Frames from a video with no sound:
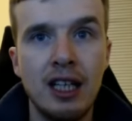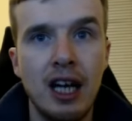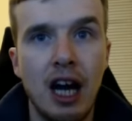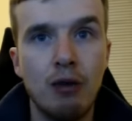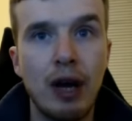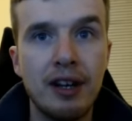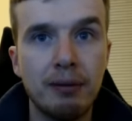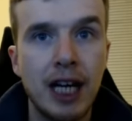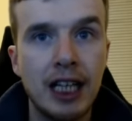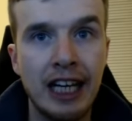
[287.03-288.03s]
A random
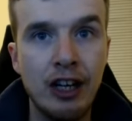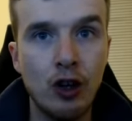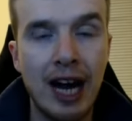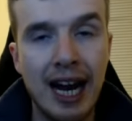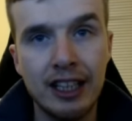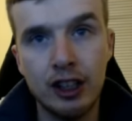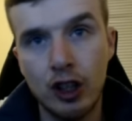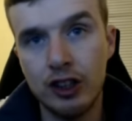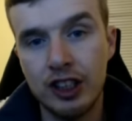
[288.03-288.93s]
card in your hand costs